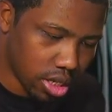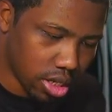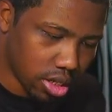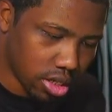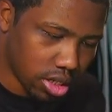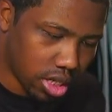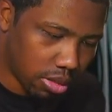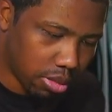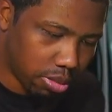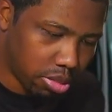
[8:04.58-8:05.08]

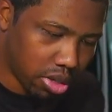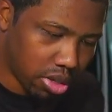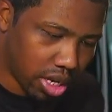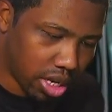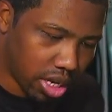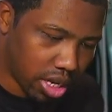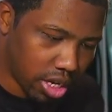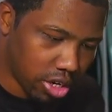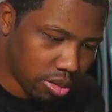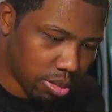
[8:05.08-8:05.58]
I'm gonna pull
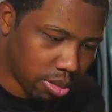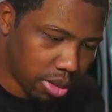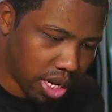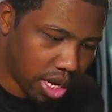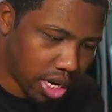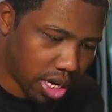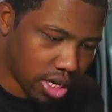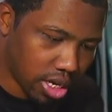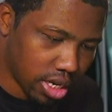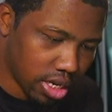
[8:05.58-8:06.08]
that L
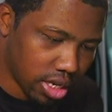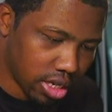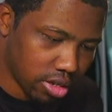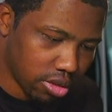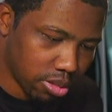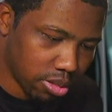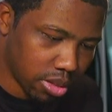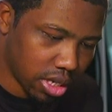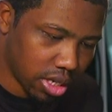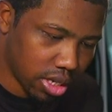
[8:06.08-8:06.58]
back a little
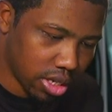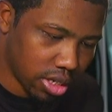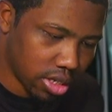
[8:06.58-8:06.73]
bit.